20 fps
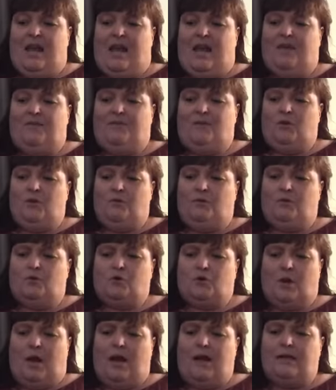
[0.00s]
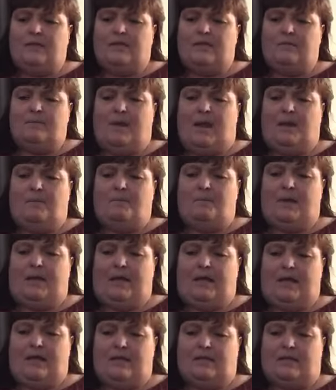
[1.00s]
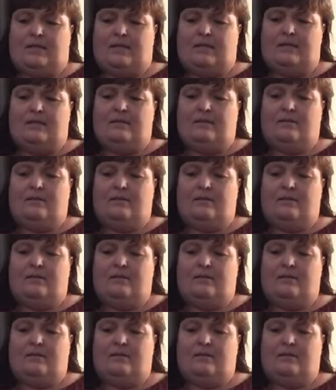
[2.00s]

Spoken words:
If you've tried to make peace,